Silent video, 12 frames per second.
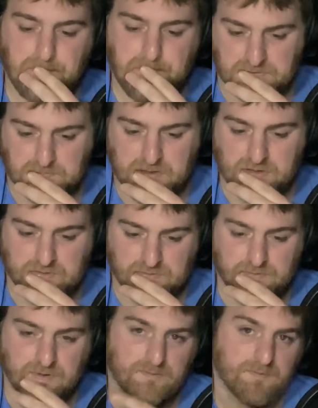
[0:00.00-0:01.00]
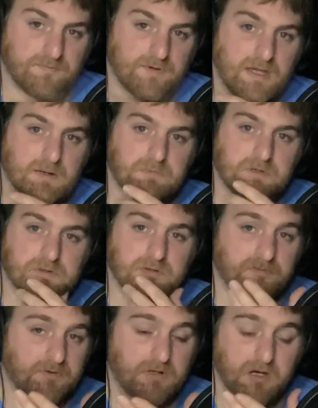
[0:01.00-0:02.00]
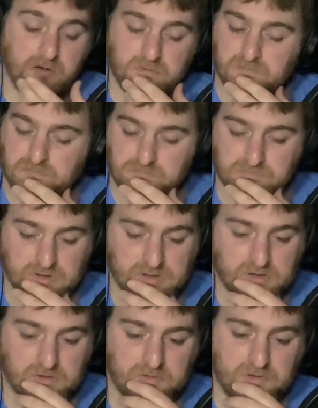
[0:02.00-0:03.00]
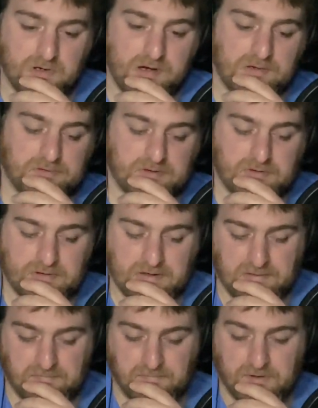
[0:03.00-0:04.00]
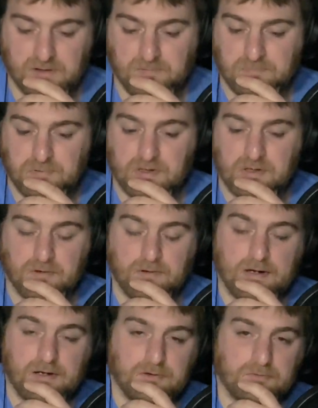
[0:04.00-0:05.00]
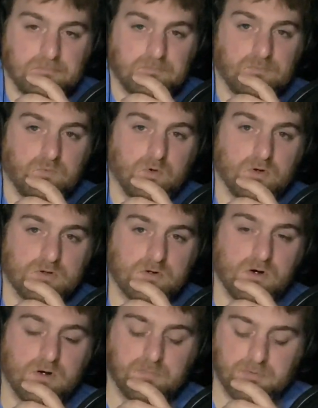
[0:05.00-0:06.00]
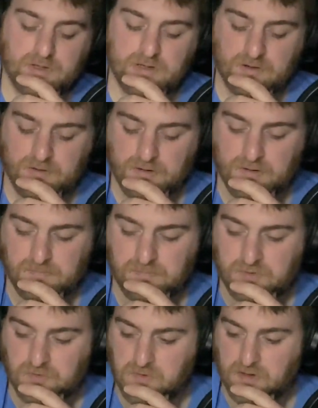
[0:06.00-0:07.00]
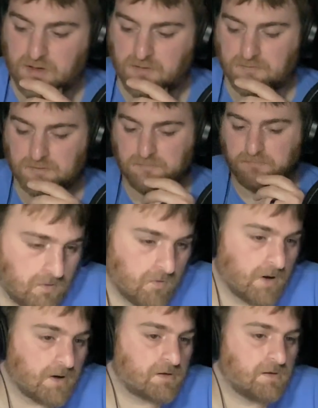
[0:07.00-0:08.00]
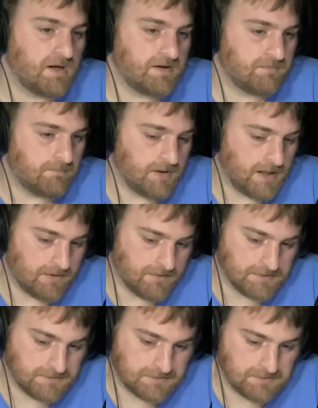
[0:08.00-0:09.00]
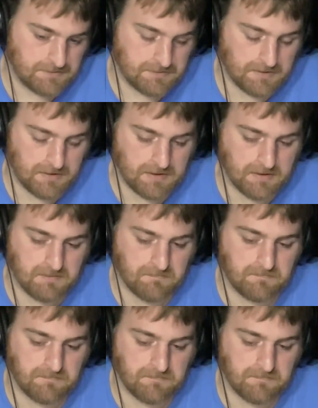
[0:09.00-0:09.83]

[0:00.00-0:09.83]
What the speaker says: Especially if you have a family. If you don't, go out there, have fun, play around, work hard, play hard, do whatever. Work-life balance. I'm